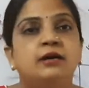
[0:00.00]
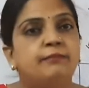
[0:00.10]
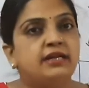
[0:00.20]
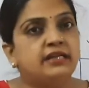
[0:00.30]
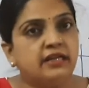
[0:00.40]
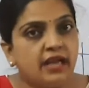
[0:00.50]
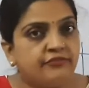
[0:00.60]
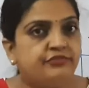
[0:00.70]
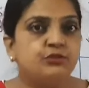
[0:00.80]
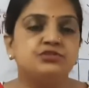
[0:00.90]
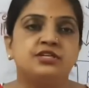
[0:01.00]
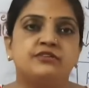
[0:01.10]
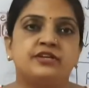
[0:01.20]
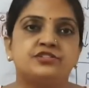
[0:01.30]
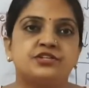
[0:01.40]
But in F2
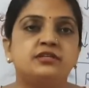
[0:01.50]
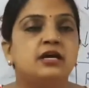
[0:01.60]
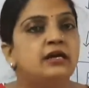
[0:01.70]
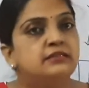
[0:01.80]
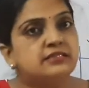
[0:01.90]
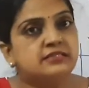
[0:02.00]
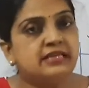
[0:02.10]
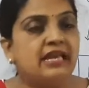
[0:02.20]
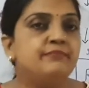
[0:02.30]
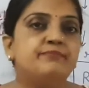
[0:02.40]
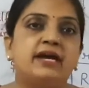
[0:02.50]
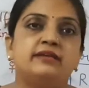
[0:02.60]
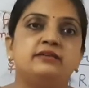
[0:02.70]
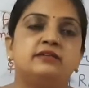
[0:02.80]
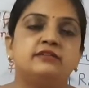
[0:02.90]
generation, the same
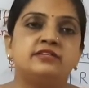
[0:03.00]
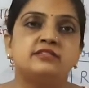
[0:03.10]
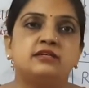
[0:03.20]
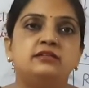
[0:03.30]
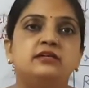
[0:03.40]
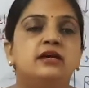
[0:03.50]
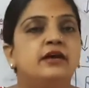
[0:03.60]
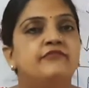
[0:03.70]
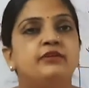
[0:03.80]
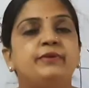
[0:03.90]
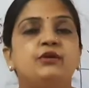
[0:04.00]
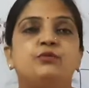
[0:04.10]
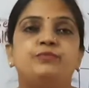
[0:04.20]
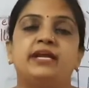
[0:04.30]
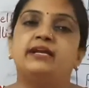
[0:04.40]
parental result will be
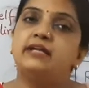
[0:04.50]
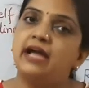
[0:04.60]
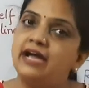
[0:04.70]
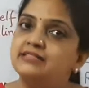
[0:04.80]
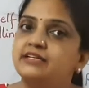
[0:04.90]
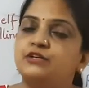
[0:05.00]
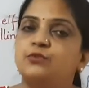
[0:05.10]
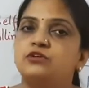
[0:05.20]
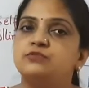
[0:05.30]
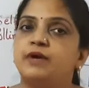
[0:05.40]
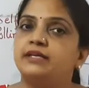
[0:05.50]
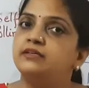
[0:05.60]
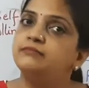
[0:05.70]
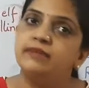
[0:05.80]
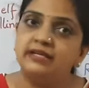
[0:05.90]
obtained as it was by
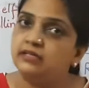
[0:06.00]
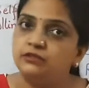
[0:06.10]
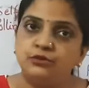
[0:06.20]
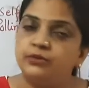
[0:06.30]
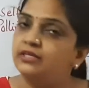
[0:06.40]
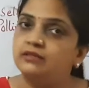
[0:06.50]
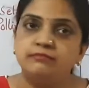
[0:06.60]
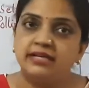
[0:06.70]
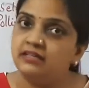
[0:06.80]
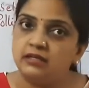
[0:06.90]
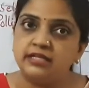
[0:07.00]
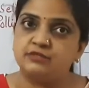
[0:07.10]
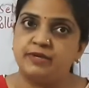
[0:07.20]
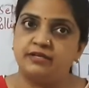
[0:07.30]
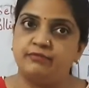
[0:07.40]
the during the Mendel
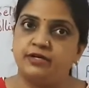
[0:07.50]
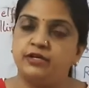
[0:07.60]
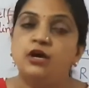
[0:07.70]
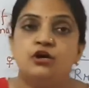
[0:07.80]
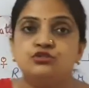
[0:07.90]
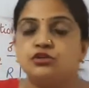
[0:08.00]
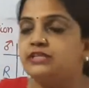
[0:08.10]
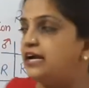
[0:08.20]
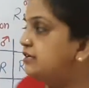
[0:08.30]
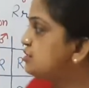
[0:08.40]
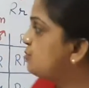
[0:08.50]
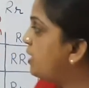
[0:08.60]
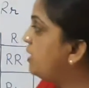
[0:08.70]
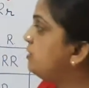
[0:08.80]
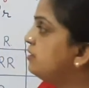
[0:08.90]
experiment. So that is
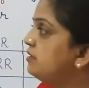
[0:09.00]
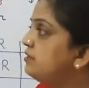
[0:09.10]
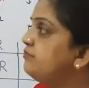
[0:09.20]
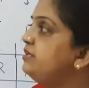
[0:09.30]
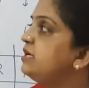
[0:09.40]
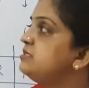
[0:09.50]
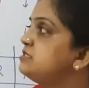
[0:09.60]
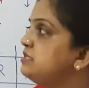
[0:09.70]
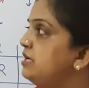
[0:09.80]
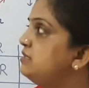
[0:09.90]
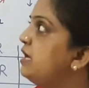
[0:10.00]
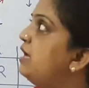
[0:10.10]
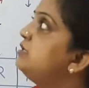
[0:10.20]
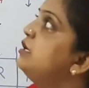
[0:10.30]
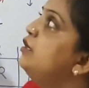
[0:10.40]
why here we can say
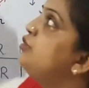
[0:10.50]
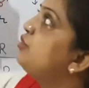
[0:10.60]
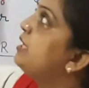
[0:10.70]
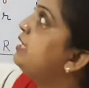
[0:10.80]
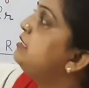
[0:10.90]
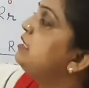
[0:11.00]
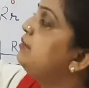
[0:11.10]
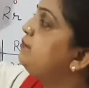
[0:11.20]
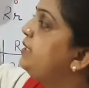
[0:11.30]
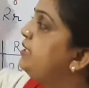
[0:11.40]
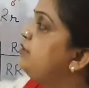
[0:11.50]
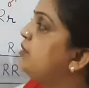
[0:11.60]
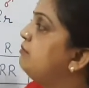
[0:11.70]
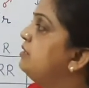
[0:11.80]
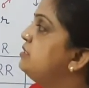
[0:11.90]
that your incomplete
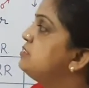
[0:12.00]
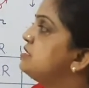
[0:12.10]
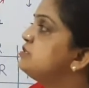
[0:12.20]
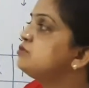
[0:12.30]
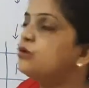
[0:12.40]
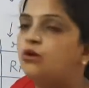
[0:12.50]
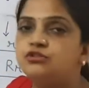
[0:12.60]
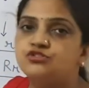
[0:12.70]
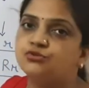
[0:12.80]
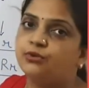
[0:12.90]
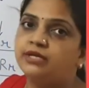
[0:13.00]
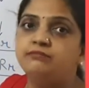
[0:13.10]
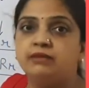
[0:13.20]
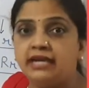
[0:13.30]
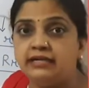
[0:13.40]
dominance is not showing
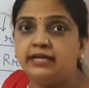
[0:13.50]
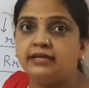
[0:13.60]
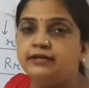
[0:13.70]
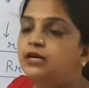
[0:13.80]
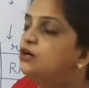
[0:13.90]
blending.